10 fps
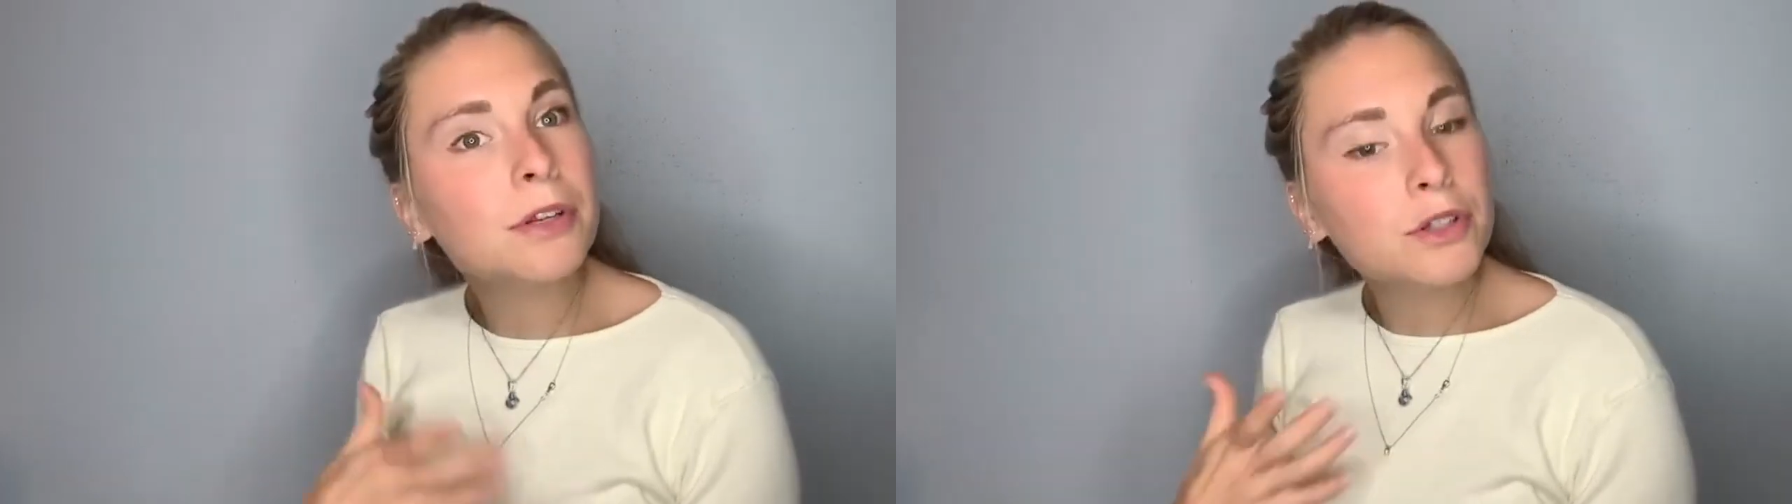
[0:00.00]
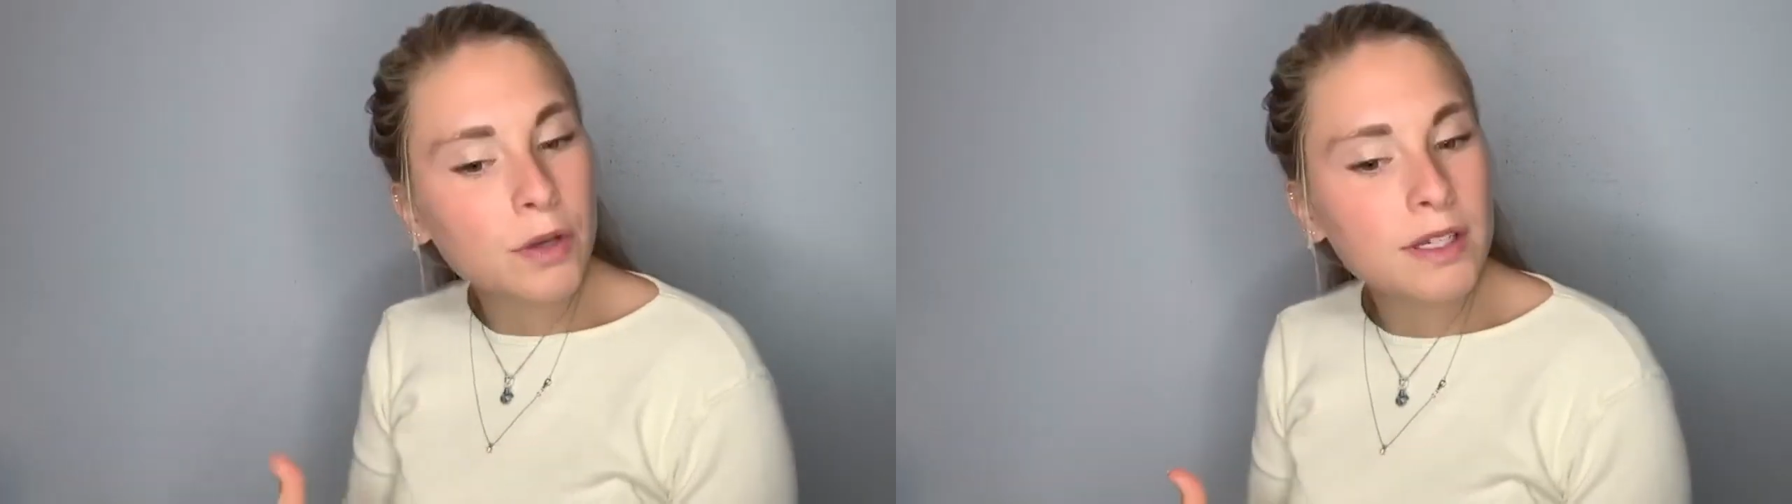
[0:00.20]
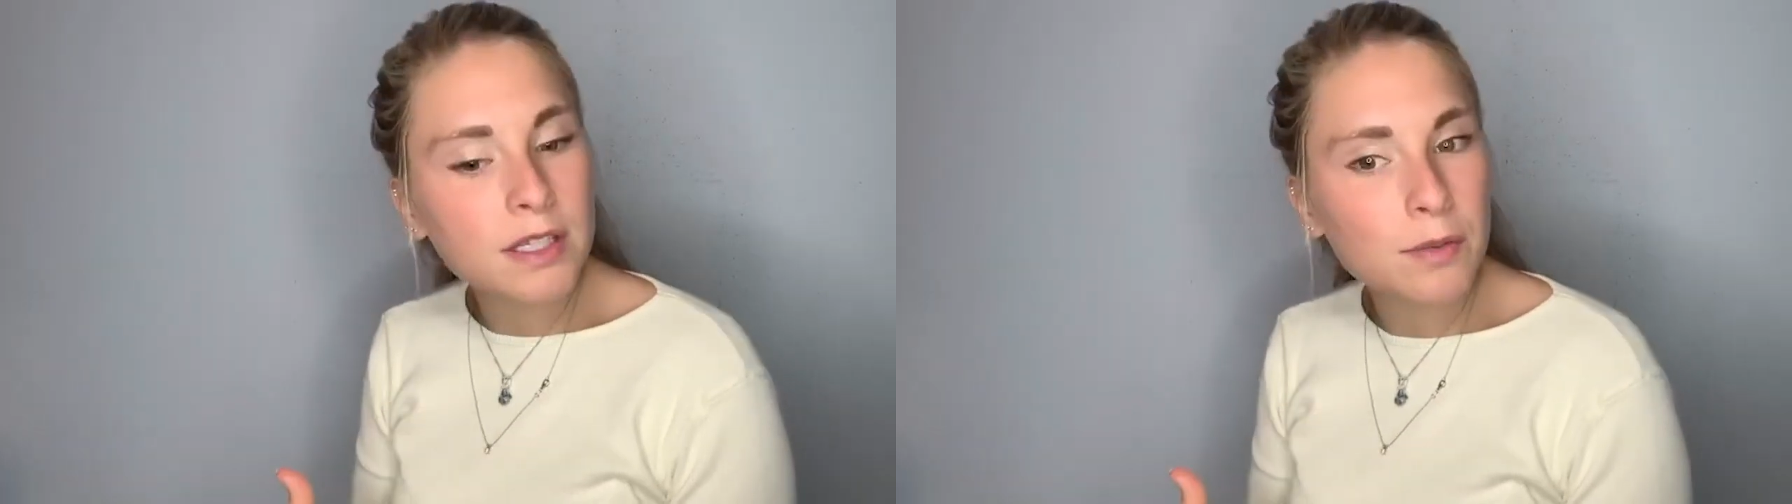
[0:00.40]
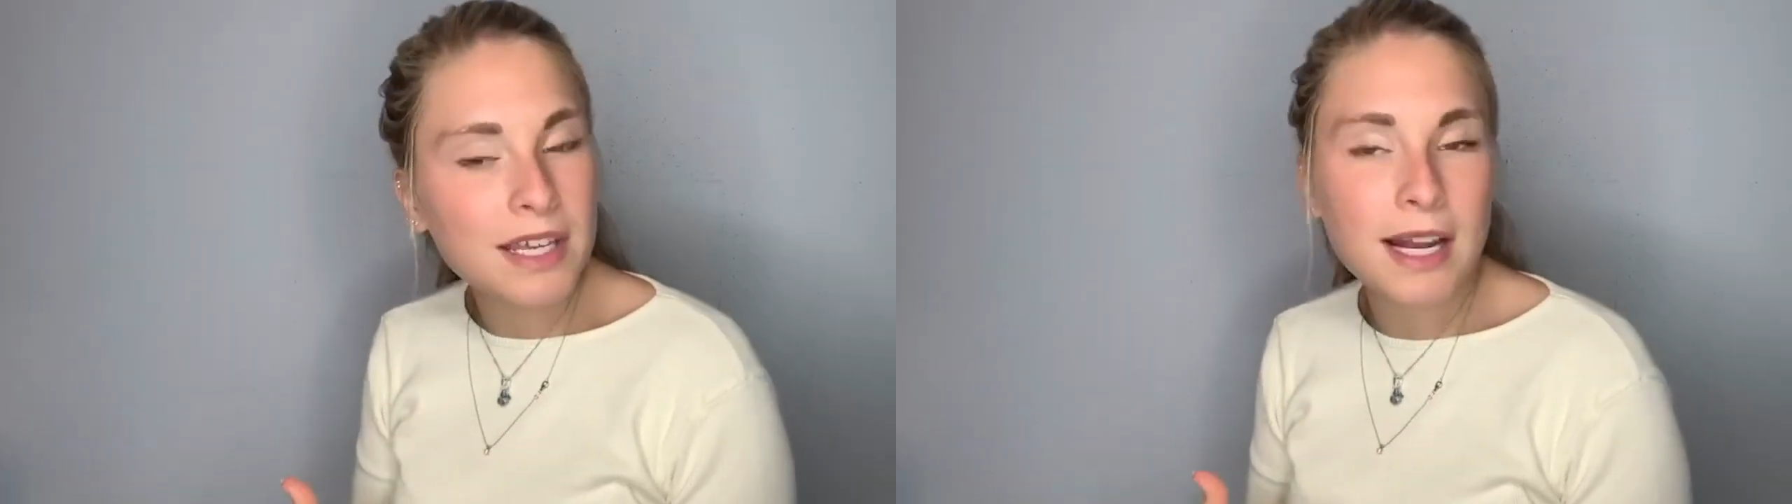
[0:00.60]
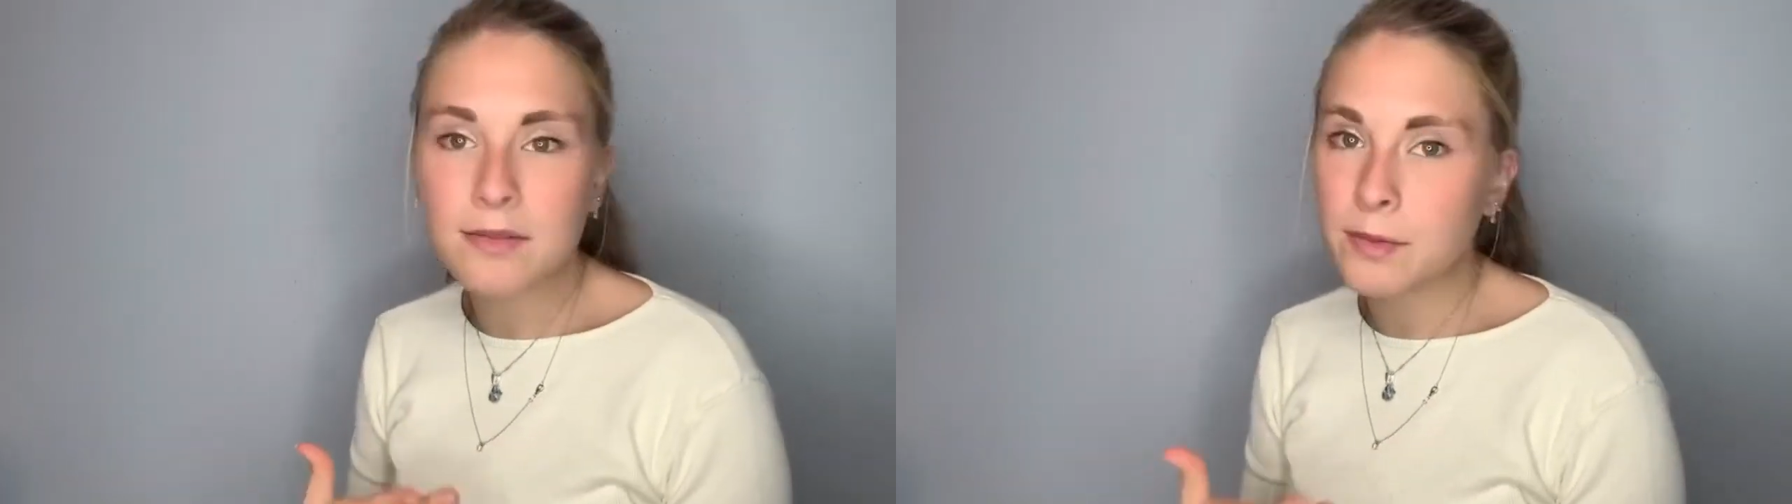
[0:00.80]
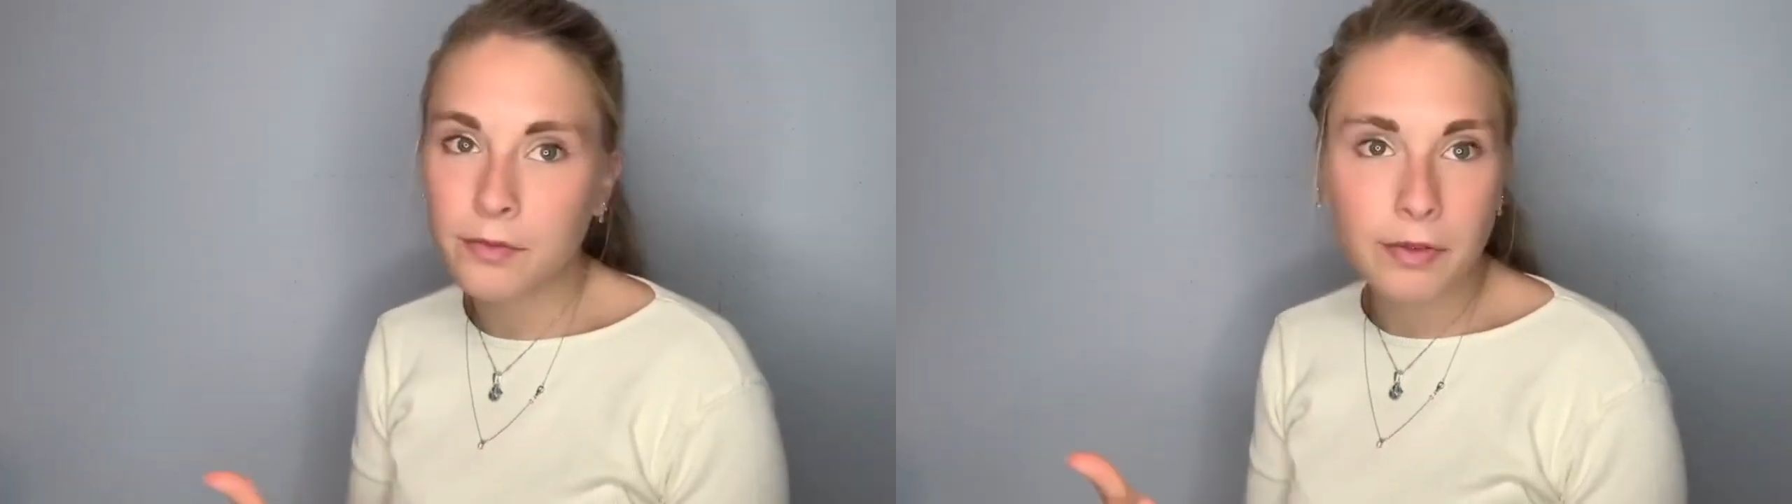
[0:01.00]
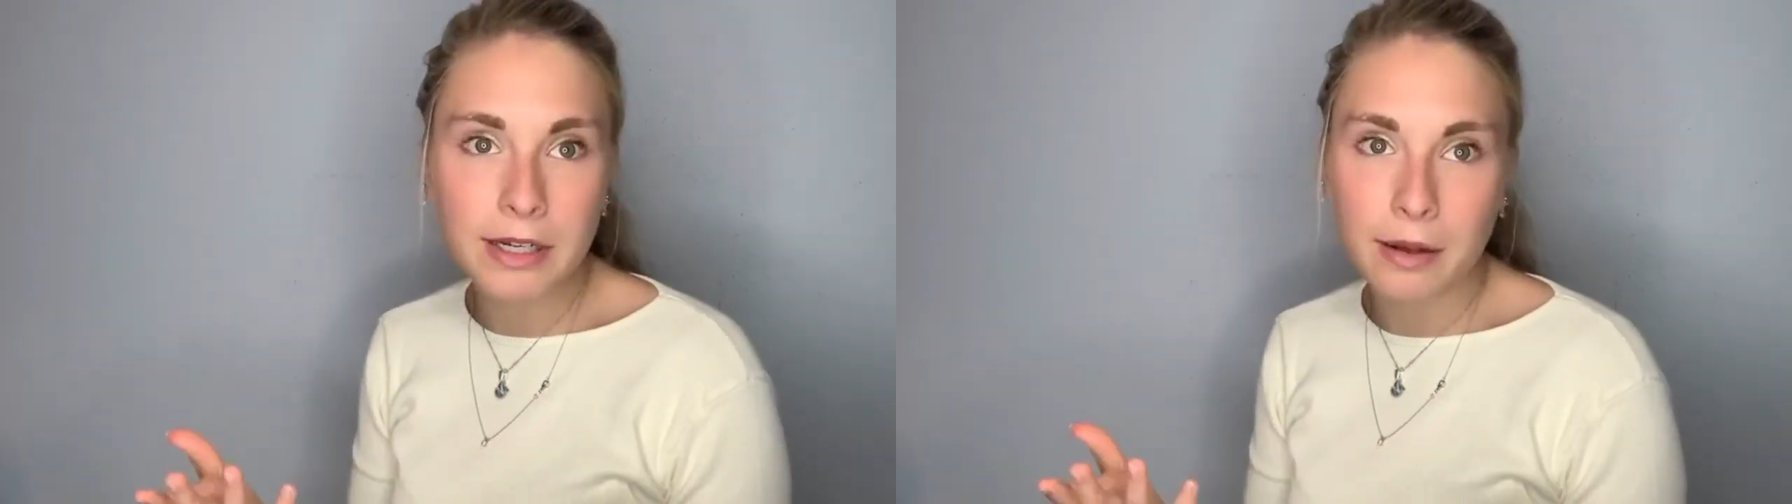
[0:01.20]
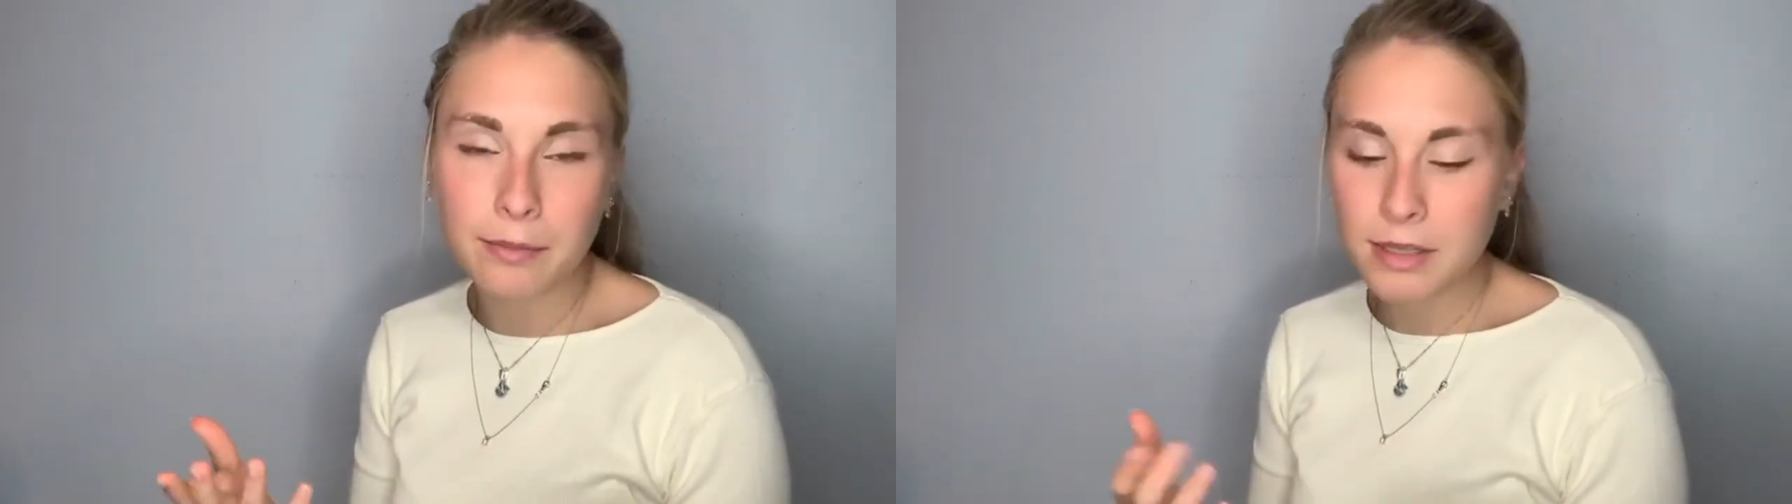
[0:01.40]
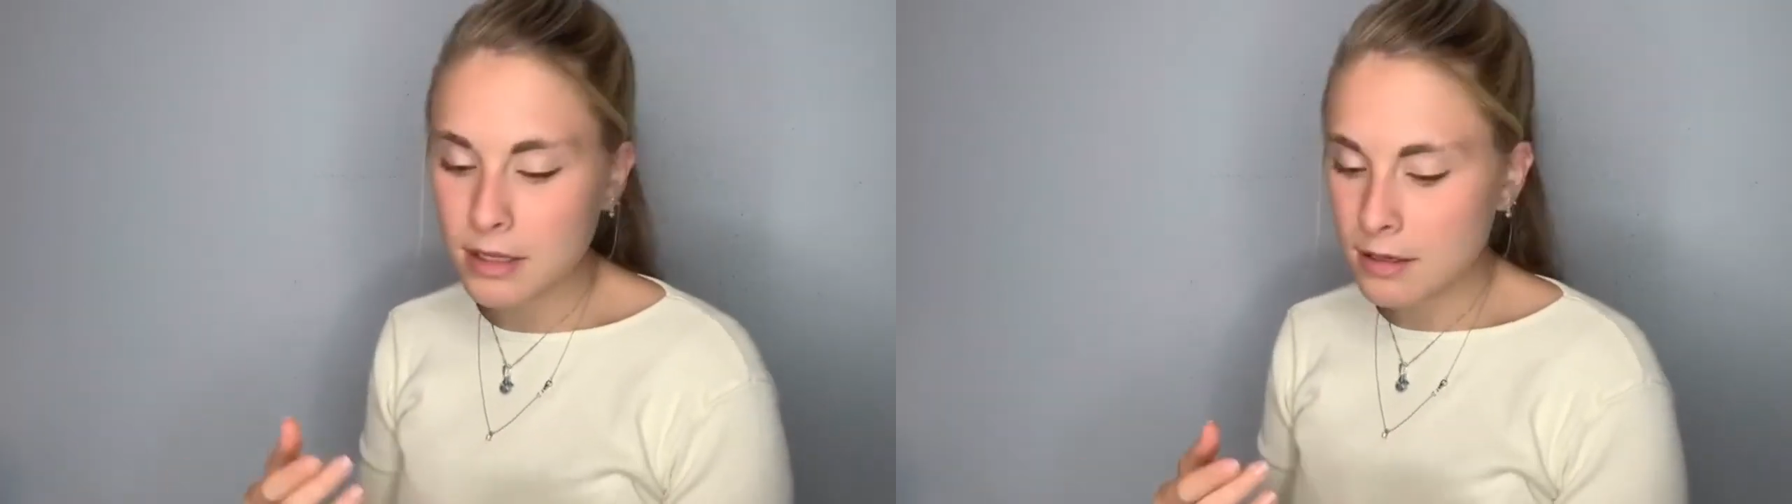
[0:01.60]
to trust that we can have some freedom.